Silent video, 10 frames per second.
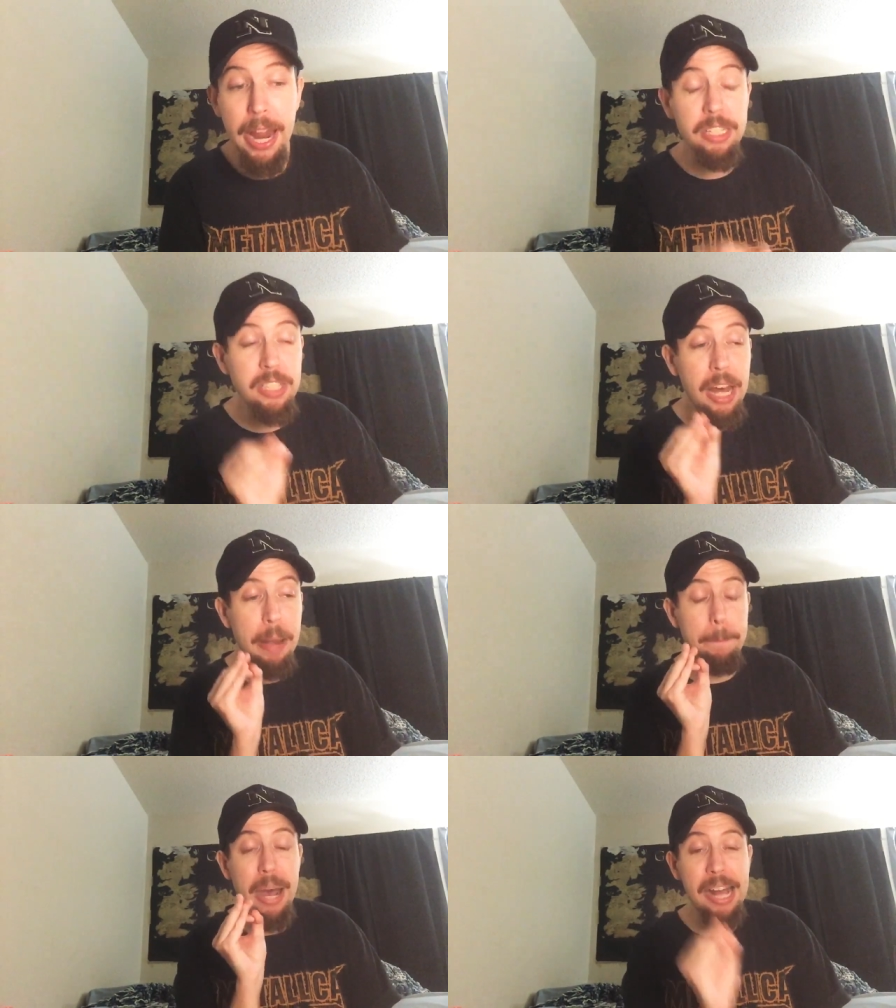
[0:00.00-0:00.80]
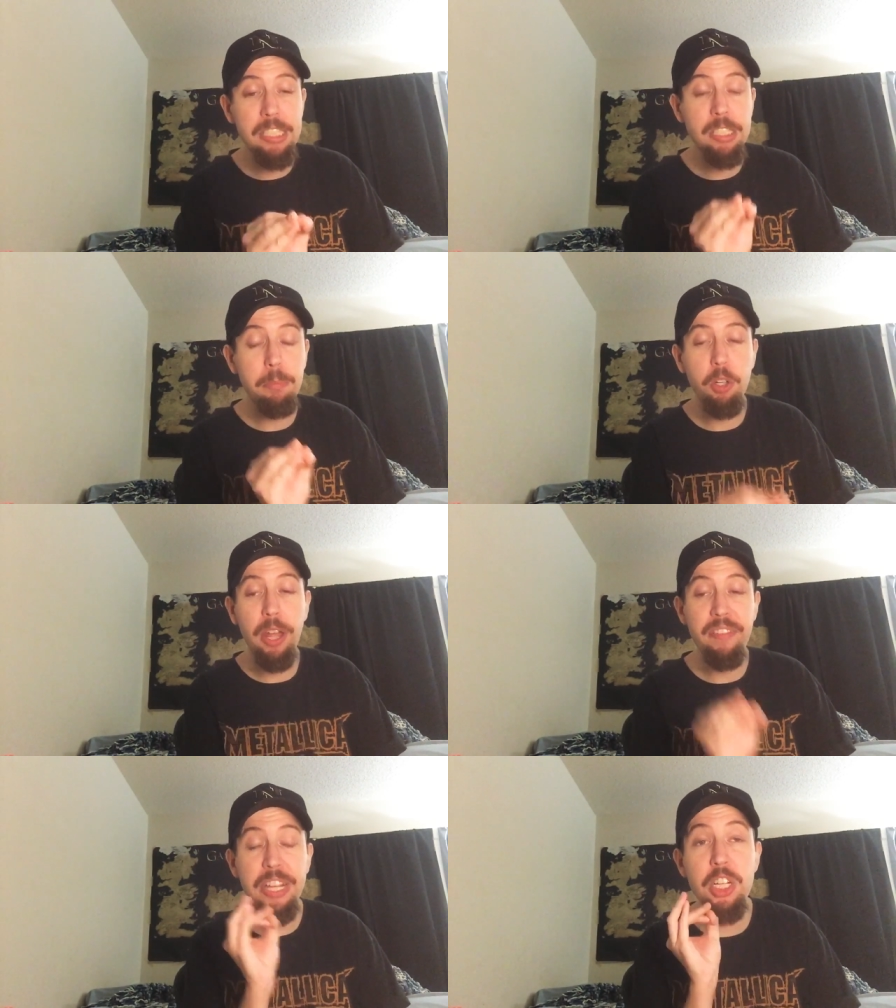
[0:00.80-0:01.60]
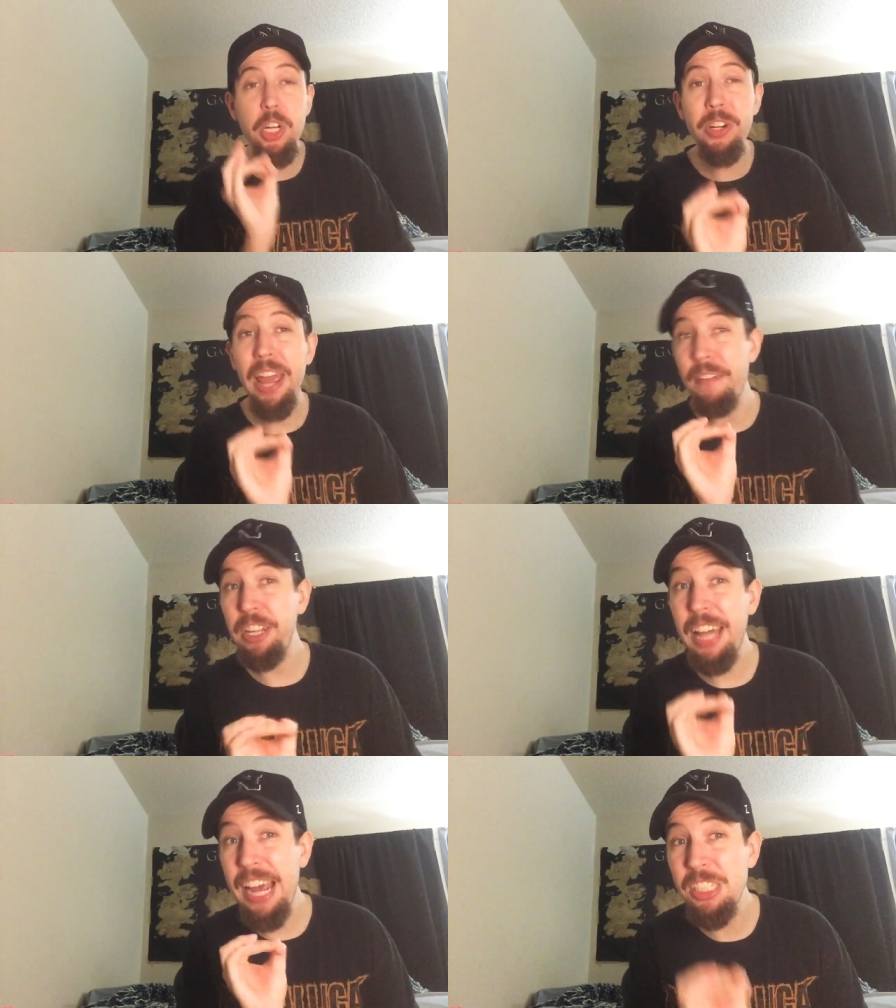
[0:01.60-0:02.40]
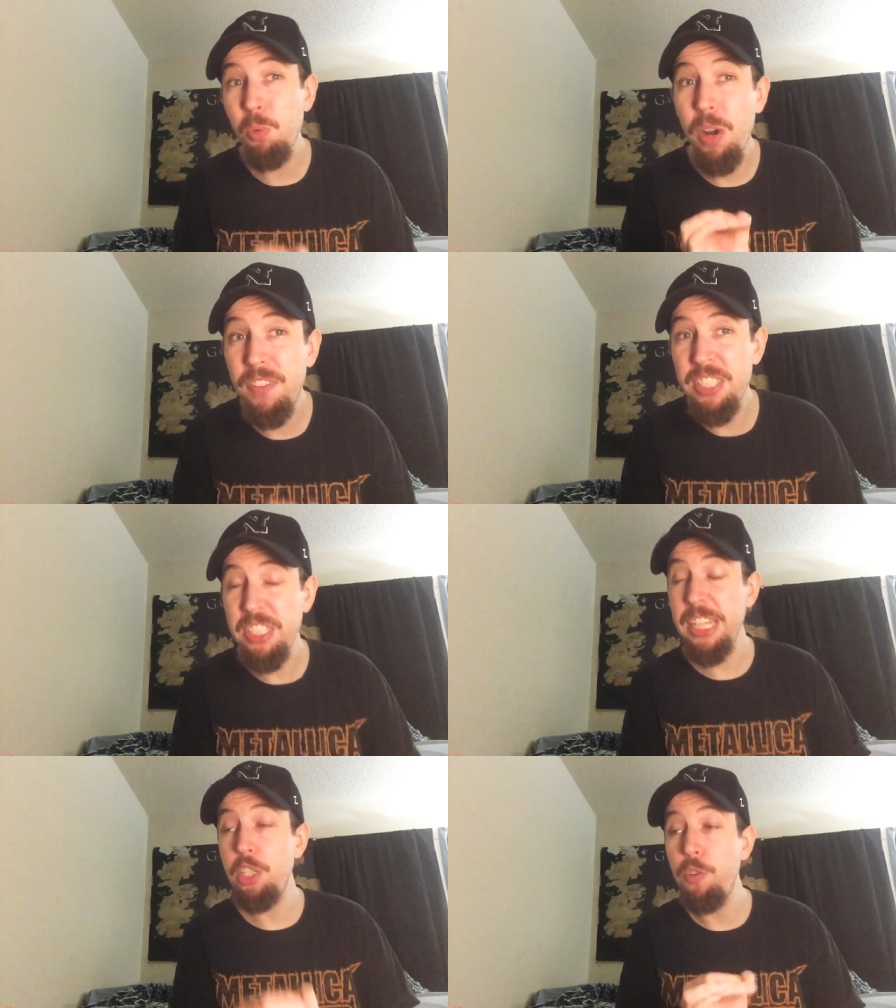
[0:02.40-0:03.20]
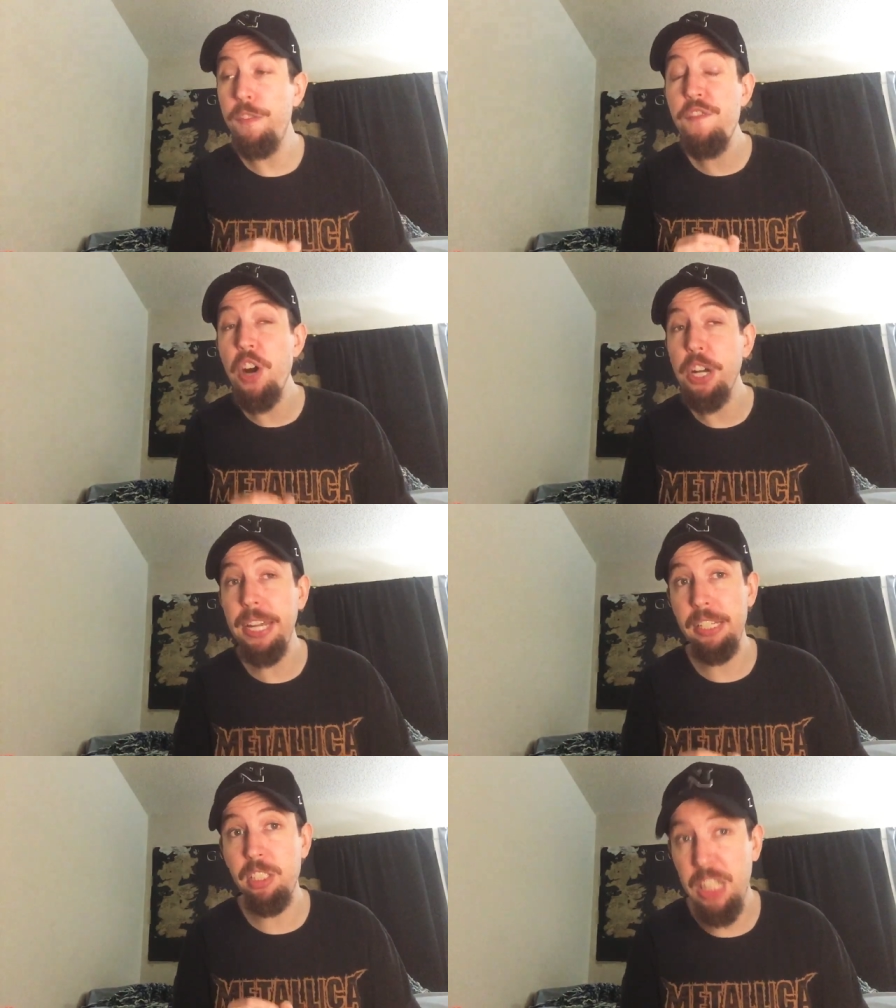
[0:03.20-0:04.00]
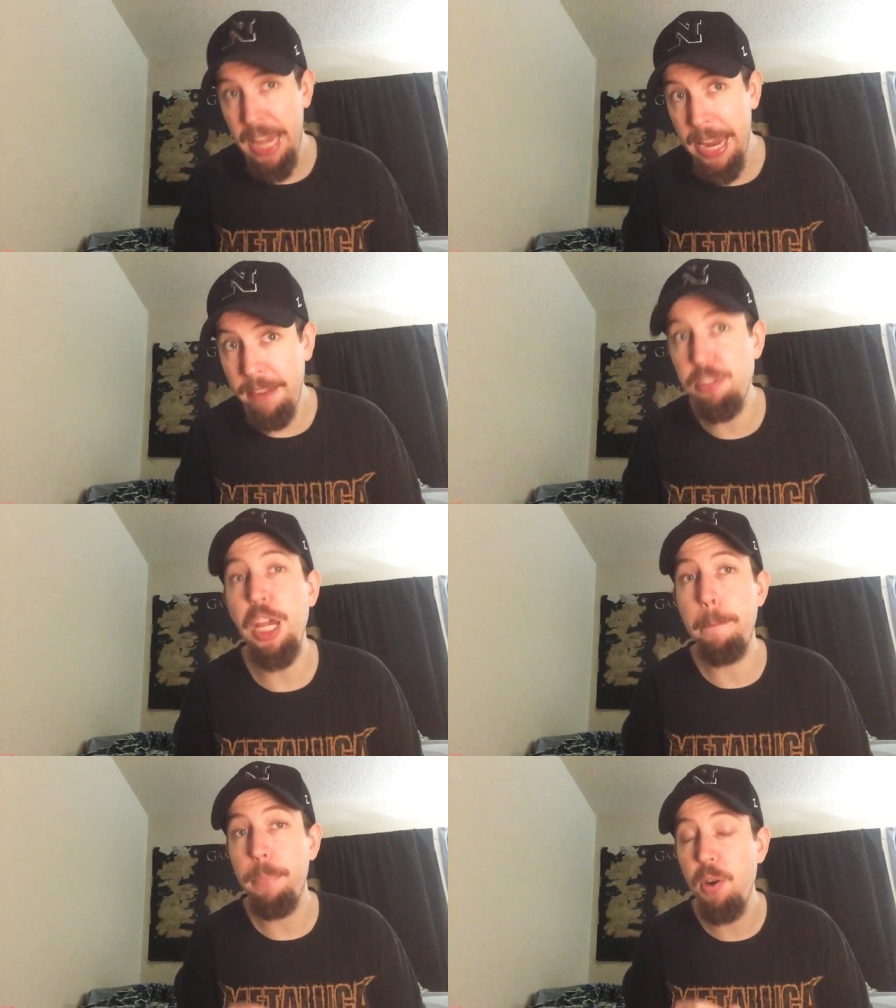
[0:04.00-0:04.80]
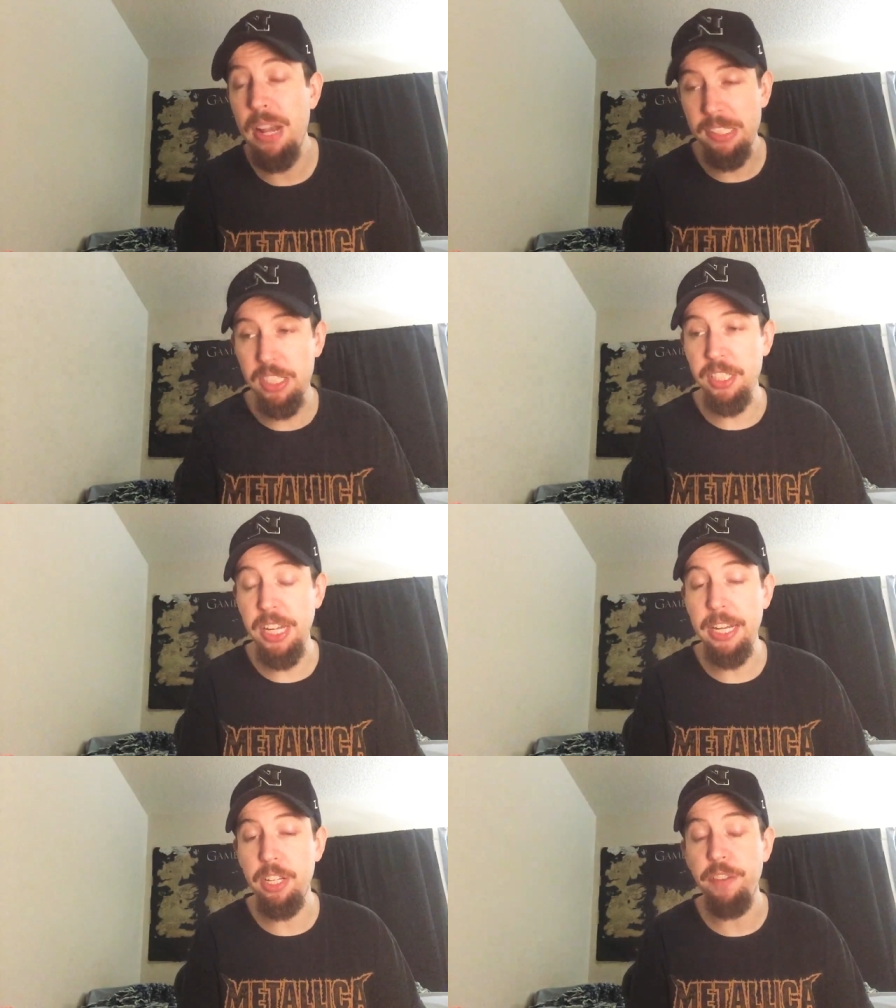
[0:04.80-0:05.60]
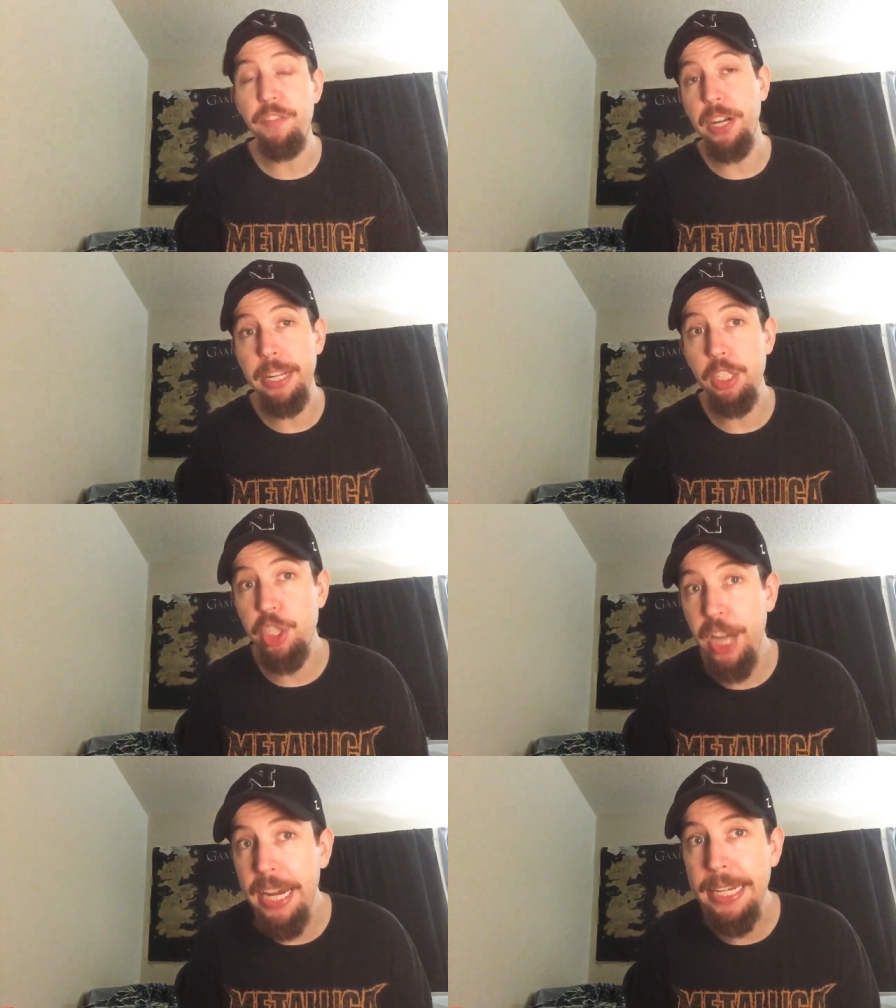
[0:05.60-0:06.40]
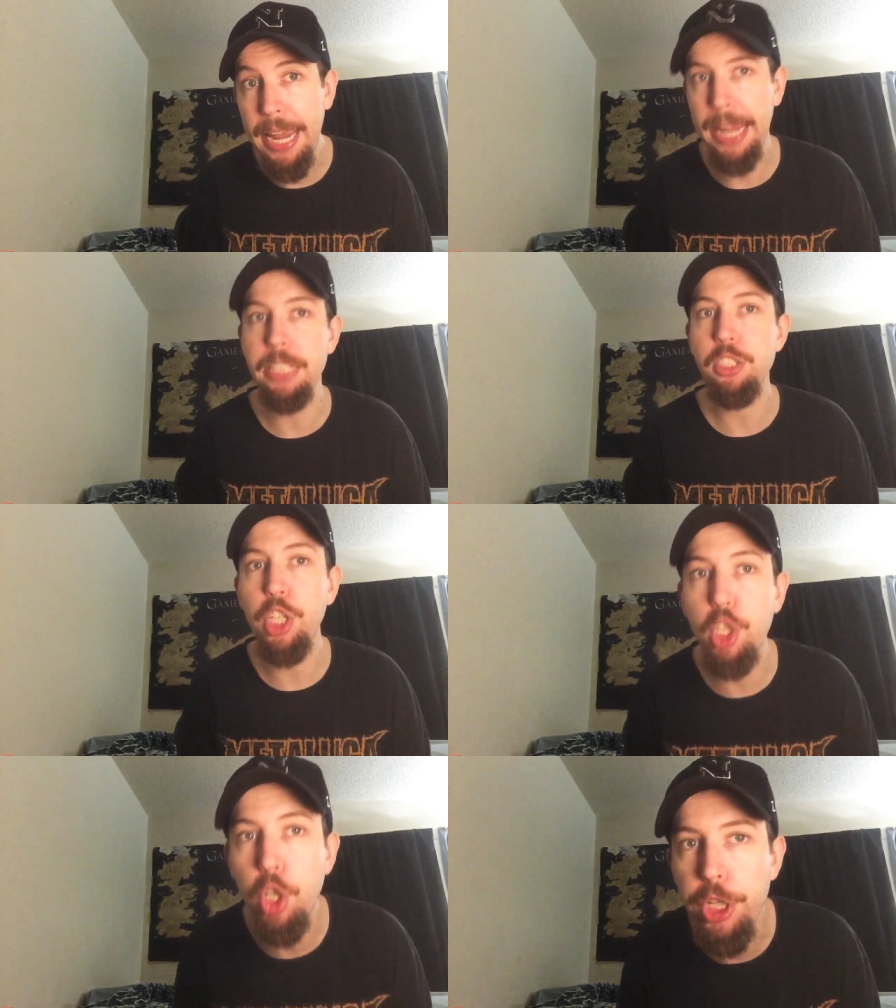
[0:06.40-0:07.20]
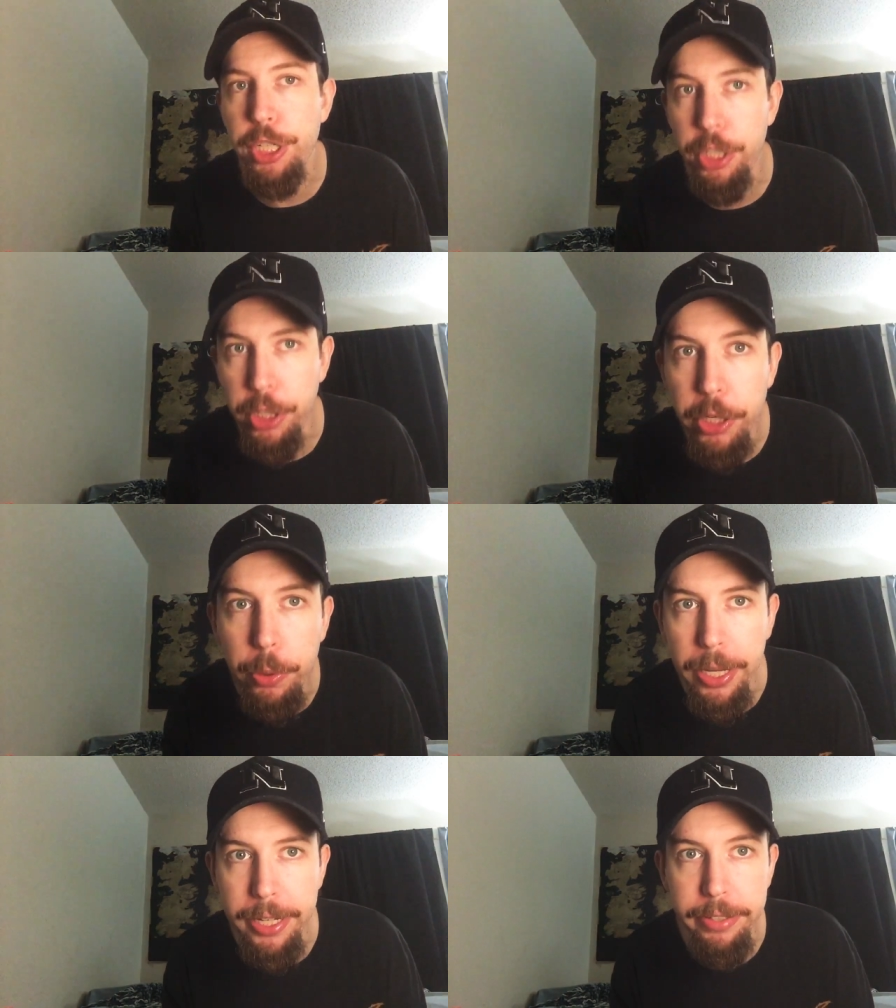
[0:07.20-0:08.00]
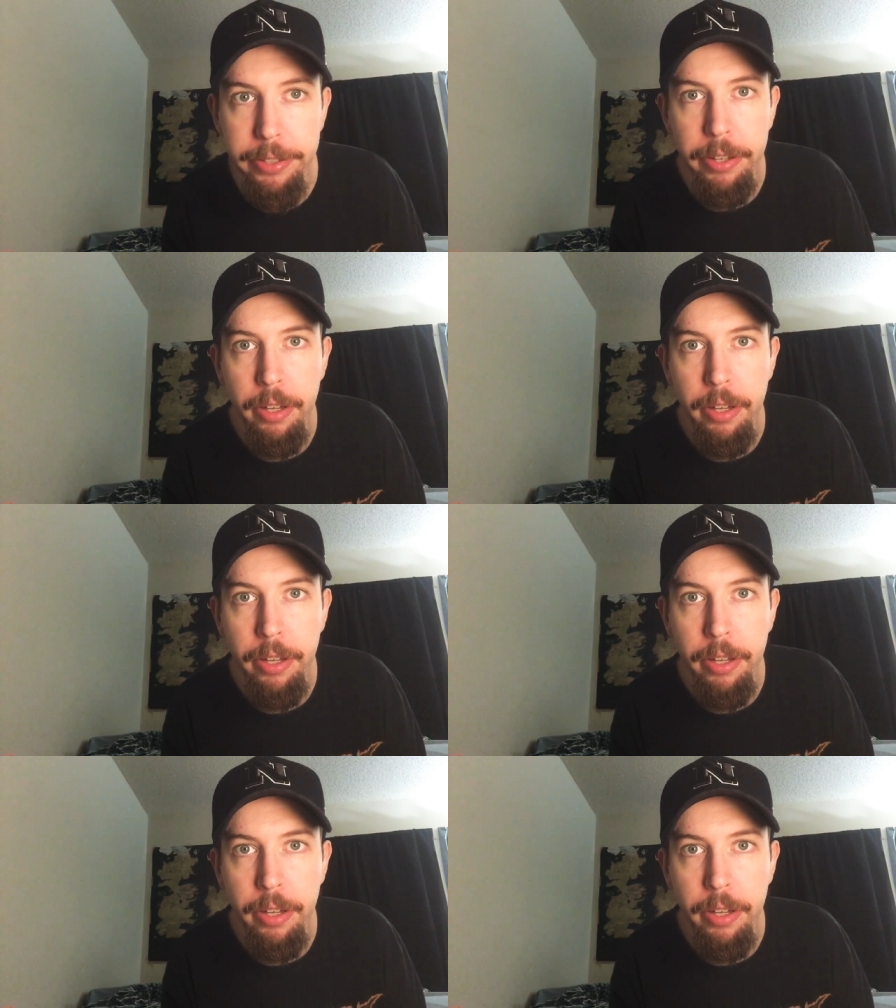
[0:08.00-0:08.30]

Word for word: It's not impossible if he turned every last one of us into fucking slaves and pressed us into fucking chain gangs. He couldn't do it.